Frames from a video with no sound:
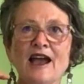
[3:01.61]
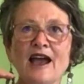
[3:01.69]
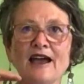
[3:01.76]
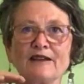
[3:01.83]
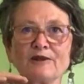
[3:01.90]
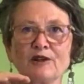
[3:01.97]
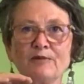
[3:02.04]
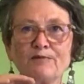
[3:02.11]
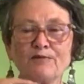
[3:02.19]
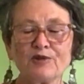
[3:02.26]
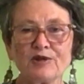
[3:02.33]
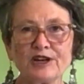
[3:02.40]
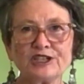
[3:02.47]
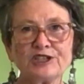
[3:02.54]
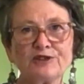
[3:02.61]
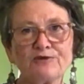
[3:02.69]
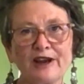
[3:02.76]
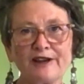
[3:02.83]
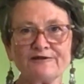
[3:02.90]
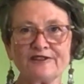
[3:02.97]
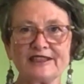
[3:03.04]
a compression
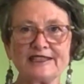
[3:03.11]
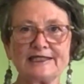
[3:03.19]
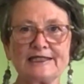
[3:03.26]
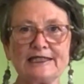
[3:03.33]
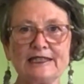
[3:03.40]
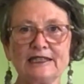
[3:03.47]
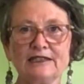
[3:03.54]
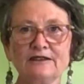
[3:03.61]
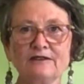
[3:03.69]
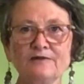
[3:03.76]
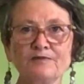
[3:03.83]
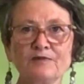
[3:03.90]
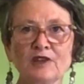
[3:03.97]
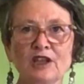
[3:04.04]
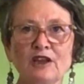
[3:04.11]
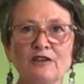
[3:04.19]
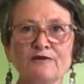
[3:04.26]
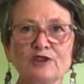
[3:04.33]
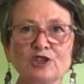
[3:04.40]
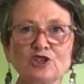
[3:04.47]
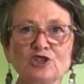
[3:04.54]
rate for the skin,
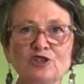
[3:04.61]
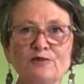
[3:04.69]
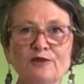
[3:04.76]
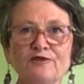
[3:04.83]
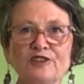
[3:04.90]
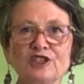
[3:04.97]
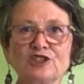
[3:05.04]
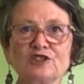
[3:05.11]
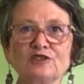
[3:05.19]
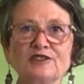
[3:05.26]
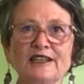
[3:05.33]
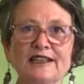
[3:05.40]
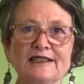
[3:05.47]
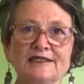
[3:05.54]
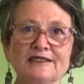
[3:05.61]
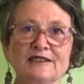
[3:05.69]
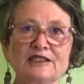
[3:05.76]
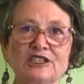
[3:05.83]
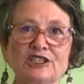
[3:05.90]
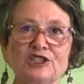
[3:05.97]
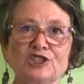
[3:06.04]
for the superficial
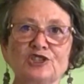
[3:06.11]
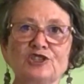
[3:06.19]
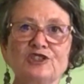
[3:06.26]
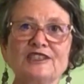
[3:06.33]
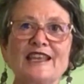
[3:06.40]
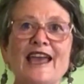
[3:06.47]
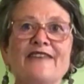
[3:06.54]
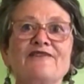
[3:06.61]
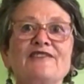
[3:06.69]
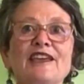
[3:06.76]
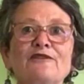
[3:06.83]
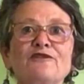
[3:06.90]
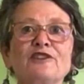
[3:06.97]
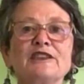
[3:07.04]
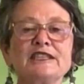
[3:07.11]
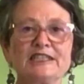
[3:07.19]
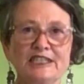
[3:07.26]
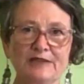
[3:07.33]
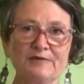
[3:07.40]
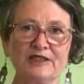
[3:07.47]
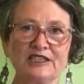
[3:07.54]
tissues, and then for the
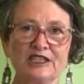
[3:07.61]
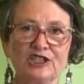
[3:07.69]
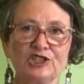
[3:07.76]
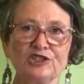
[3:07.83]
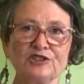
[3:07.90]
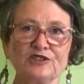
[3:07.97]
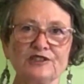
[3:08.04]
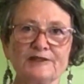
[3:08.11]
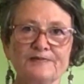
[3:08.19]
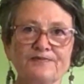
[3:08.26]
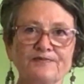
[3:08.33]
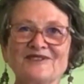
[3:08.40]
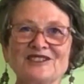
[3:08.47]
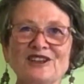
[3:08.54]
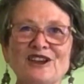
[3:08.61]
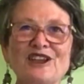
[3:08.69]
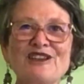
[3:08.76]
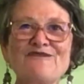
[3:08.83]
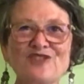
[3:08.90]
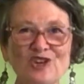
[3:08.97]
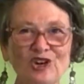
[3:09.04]
deeper tissues. So
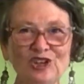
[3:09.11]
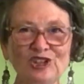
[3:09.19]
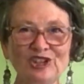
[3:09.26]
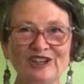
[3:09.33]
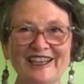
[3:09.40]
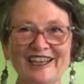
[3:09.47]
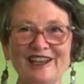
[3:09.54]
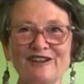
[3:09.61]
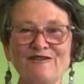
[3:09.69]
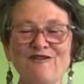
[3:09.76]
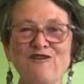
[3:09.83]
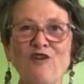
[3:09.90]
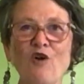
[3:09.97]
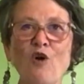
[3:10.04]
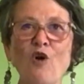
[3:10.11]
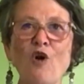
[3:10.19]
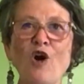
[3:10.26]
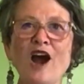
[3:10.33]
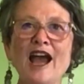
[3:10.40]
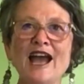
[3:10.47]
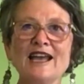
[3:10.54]
if you're looking
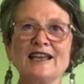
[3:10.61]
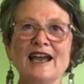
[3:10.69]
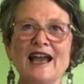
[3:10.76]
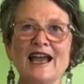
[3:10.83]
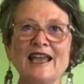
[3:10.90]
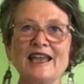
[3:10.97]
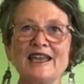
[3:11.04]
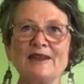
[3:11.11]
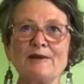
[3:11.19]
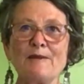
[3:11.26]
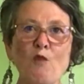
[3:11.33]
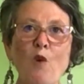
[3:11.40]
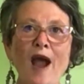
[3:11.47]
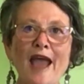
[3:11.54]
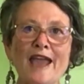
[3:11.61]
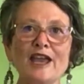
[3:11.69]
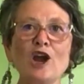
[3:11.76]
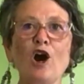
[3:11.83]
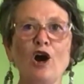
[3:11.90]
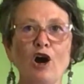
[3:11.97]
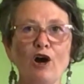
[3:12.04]
for a way
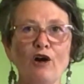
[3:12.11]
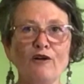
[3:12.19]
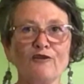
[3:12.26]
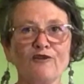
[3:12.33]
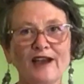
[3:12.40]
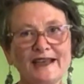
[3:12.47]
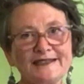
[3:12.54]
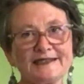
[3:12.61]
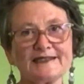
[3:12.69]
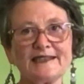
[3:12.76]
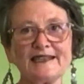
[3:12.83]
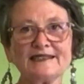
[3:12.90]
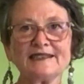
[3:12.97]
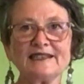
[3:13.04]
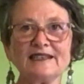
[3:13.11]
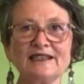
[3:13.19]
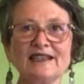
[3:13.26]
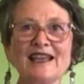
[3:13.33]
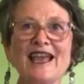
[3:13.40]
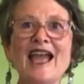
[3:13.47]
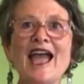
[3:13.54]
of
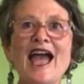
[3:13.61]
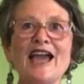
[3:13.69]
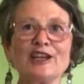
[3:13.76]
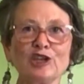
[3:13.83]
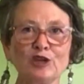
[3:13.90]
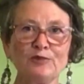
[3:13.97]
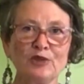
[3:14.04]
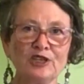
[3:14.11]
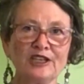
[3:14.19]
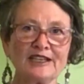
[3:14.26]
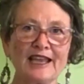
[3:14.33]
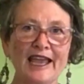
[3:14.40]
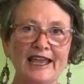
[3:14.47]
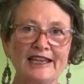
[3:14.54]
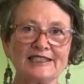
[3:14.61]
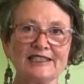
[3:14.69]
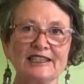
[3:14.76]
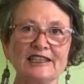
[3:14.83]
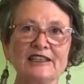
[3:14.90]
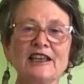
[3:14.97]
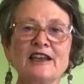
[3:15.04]
assessing and
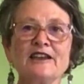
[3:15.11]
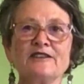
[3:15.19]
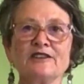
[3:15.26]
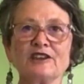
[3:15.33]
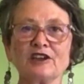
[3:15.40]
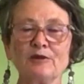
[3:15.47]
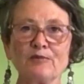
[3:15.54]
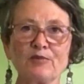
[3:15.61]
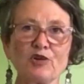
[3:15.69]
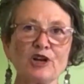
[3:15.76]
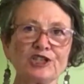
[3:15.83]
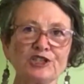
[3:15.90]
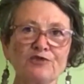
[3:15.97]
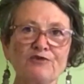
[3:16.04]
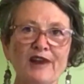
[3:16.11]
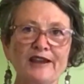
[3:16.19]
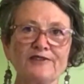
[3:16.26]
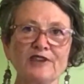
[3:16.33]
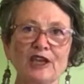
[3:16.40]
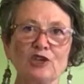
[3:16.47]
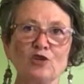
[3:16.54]
communicating the compression
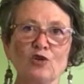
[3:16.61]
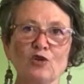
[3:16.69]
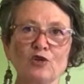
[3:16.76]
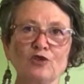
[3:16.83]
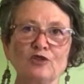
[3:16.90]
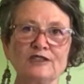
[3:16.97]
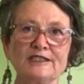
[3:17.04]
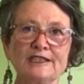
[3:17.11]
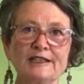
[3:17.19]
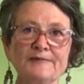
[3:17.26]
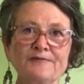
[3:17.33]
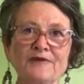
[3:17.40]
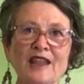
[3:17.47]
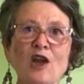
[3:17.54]
rate that you're using,